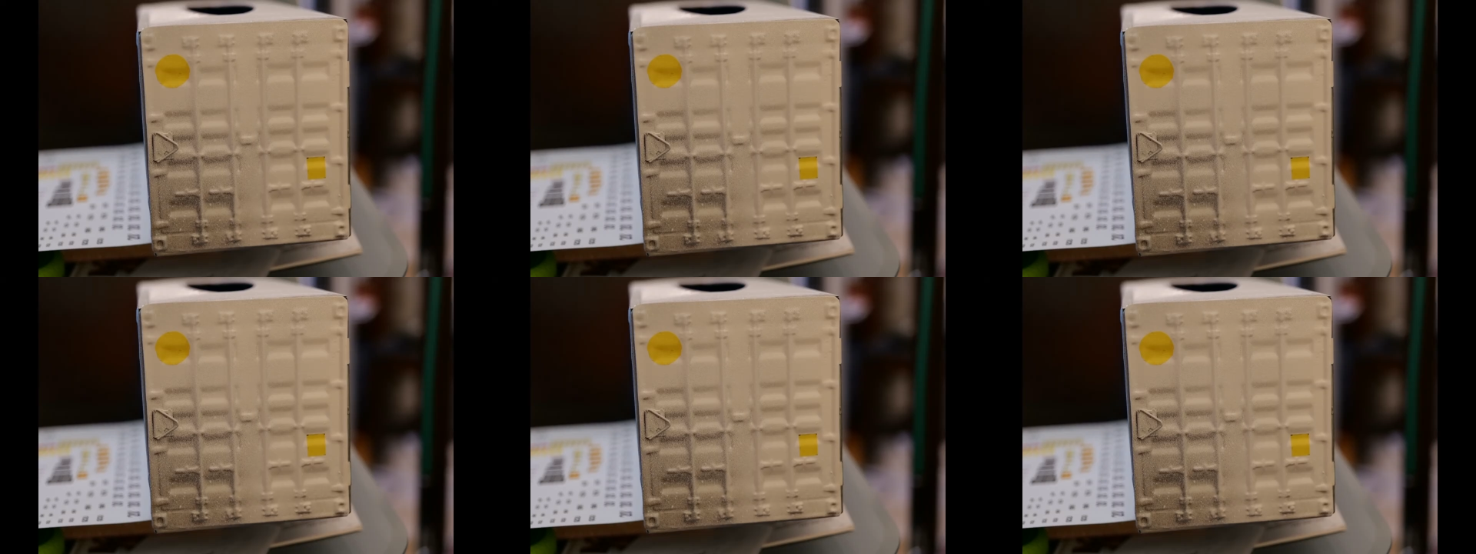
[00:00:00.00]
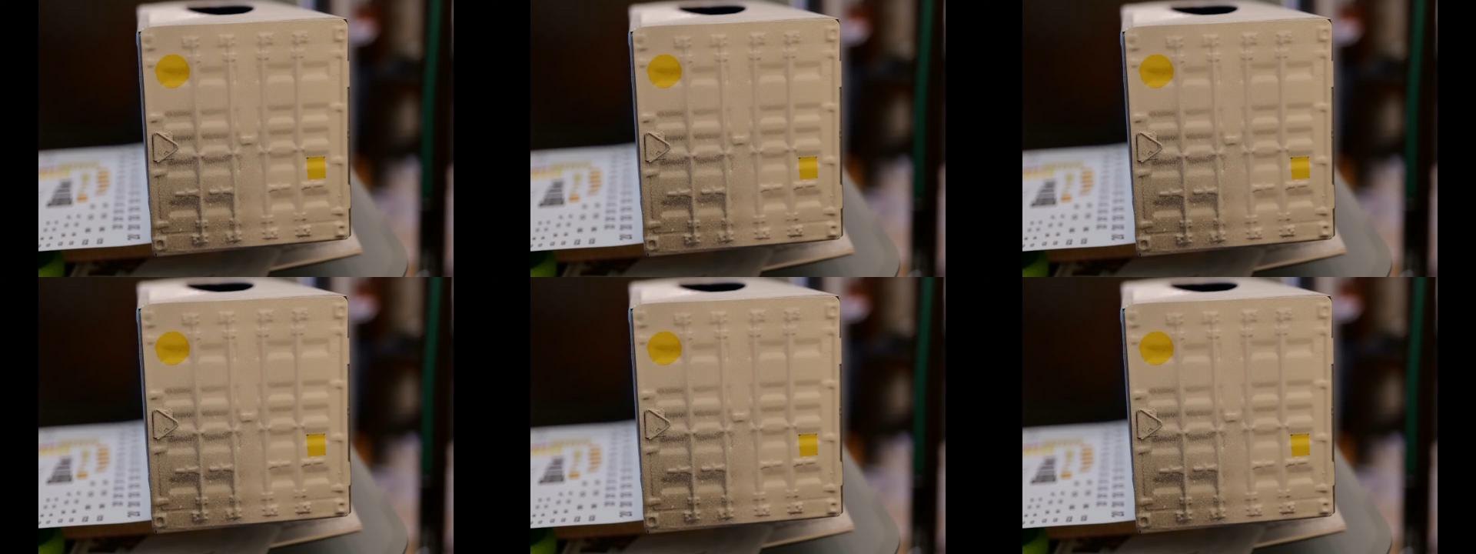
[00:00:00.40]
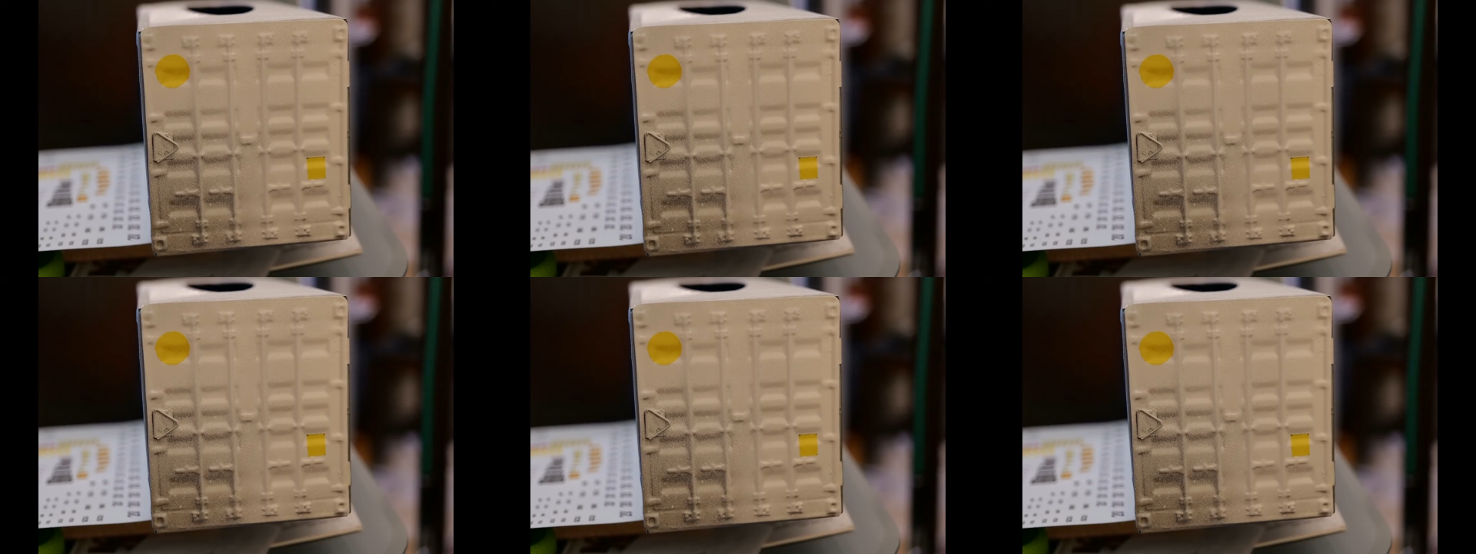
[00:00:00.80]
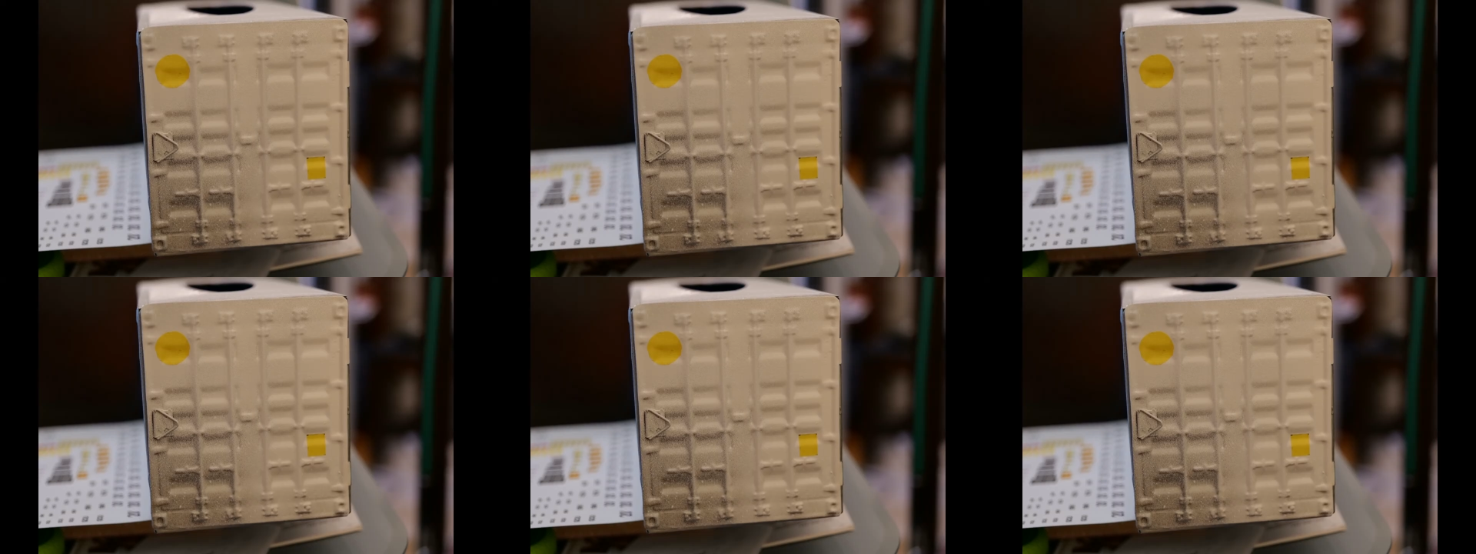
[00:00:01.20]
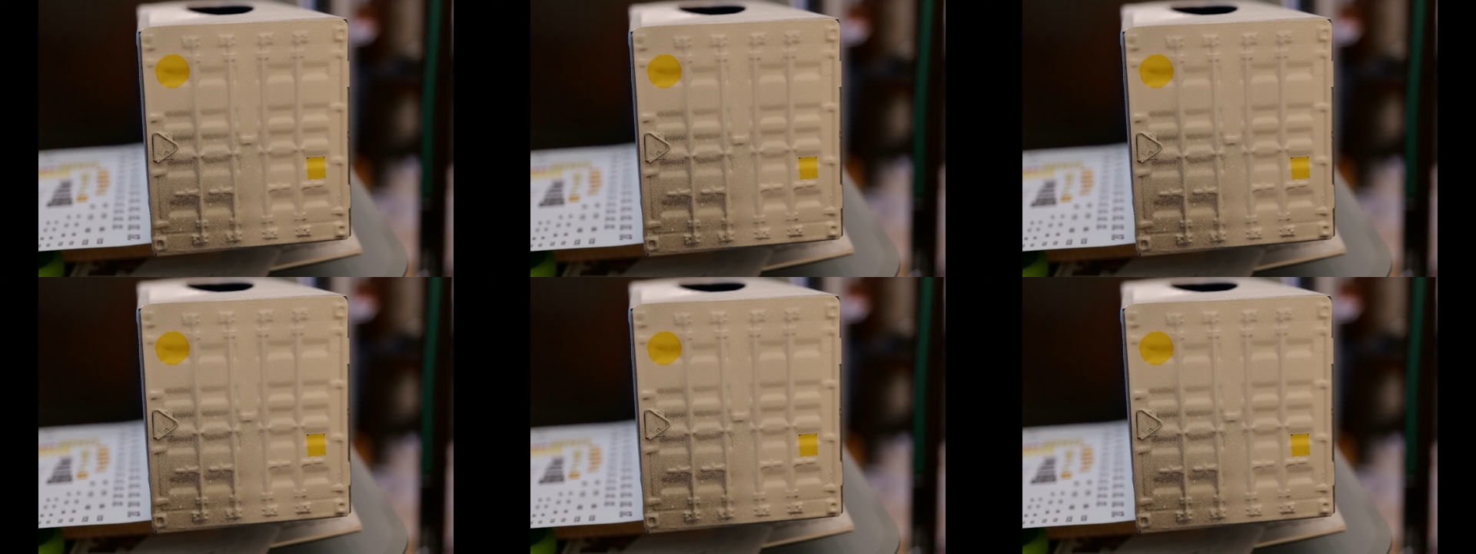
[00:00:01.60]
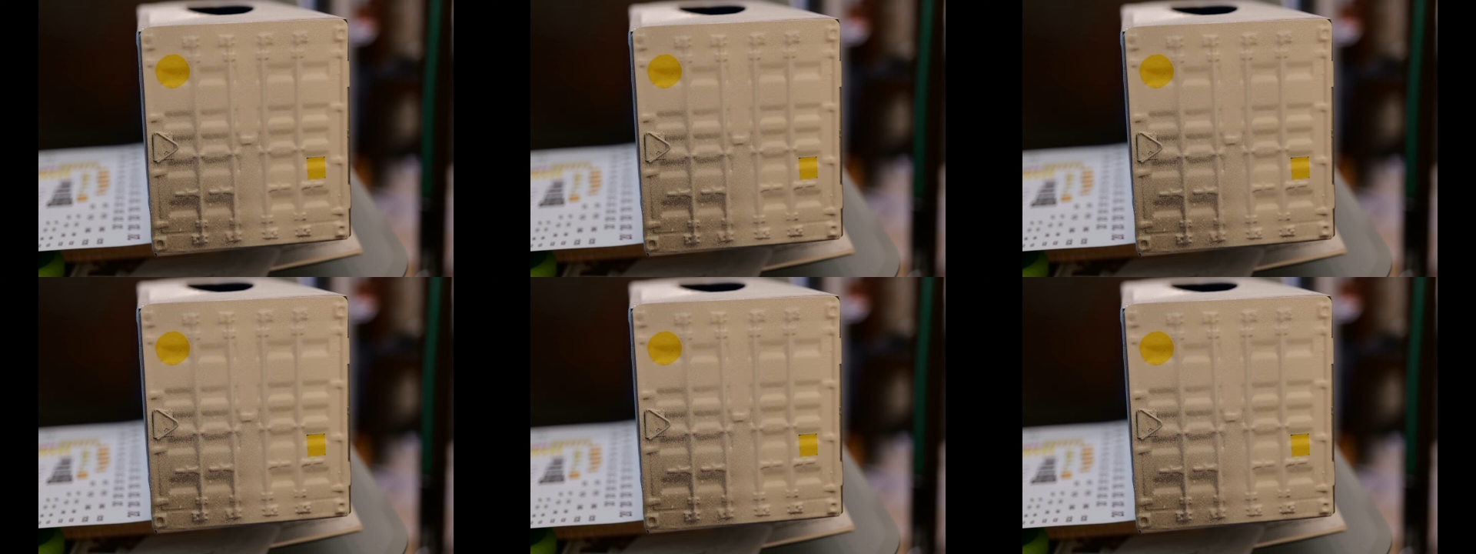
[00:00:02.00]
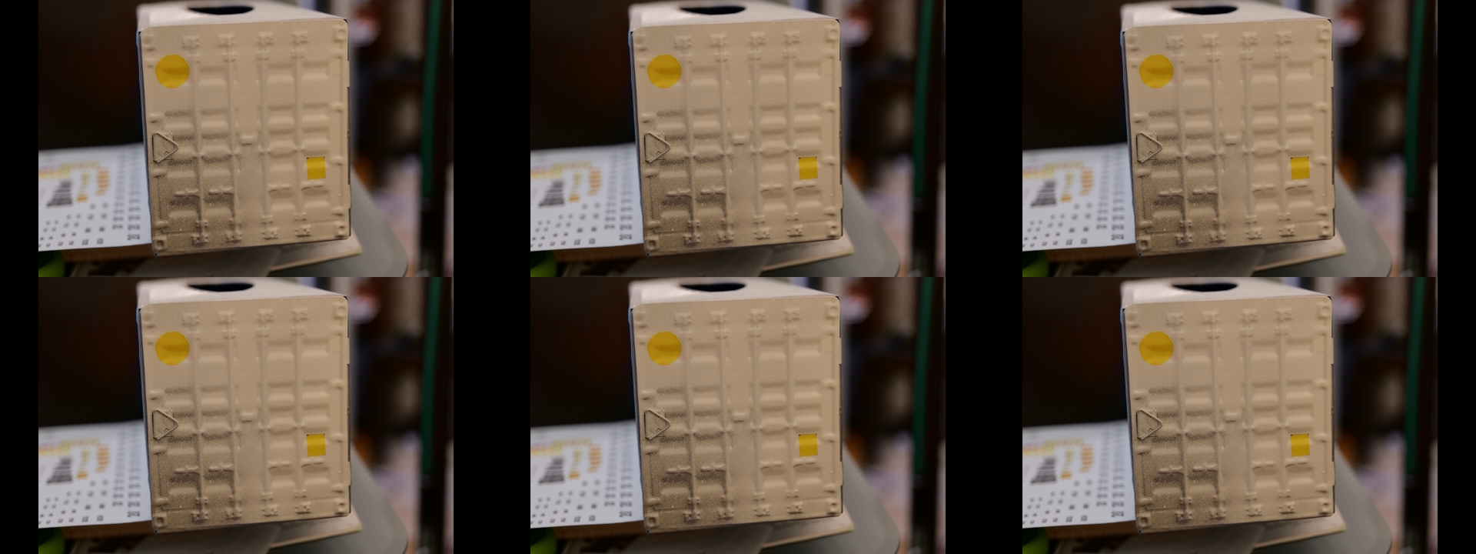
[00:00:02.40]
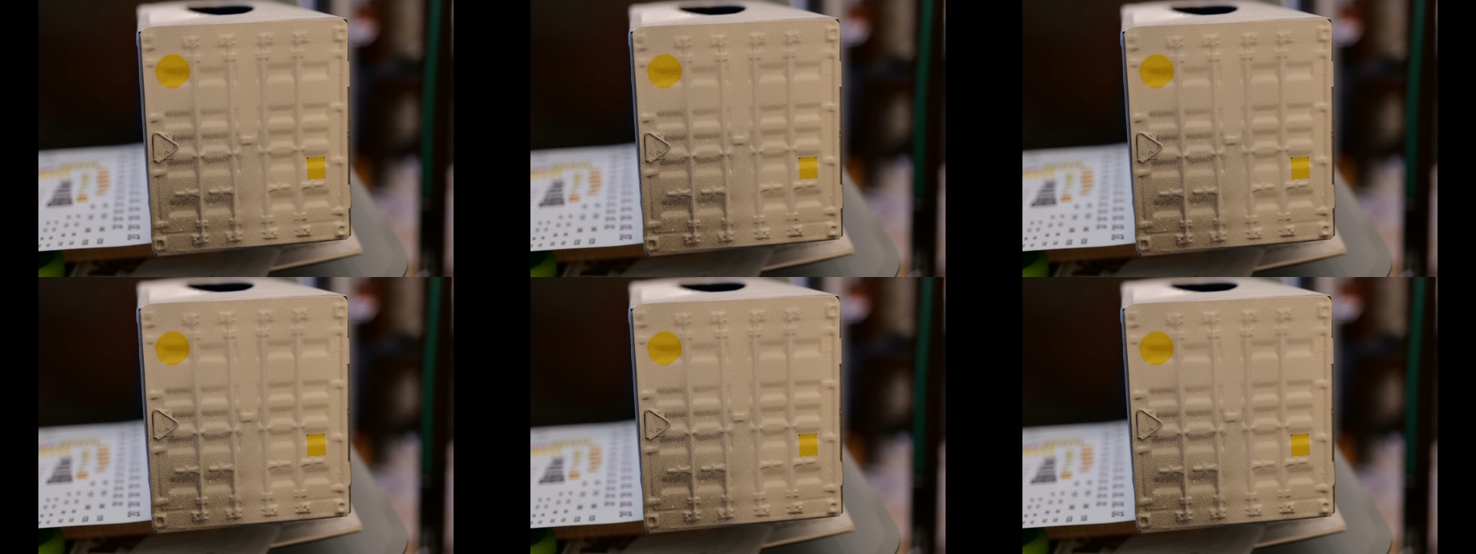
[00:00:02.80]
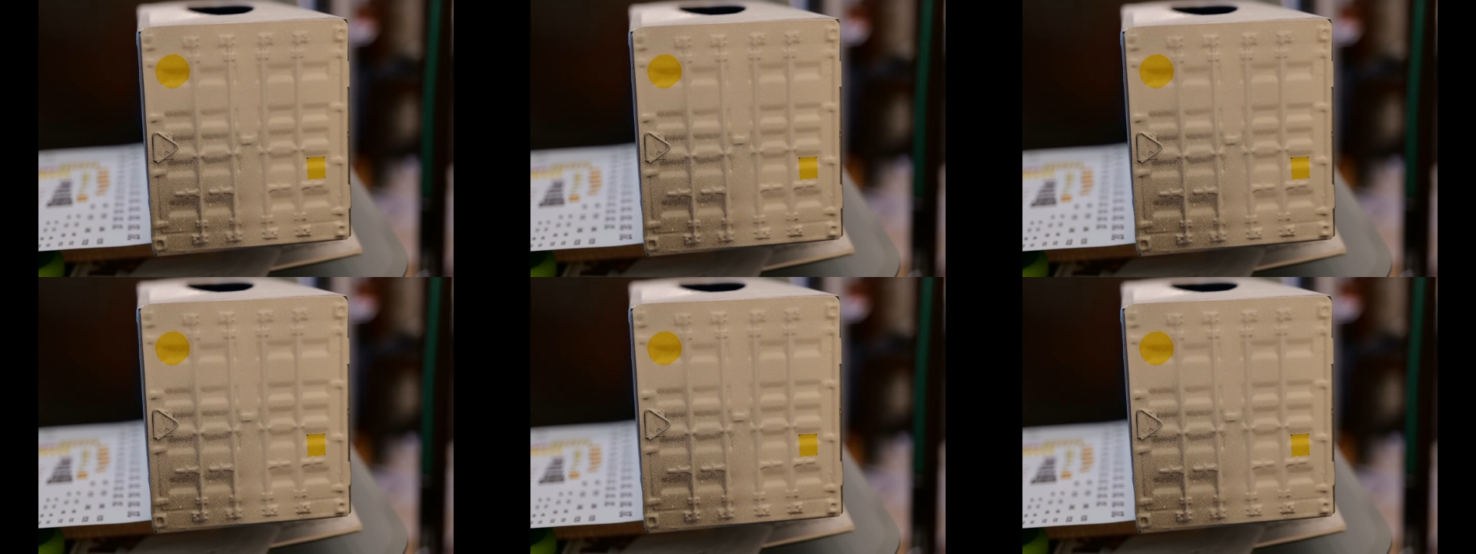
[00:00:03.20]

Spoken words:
Nobody's mouth can be seen.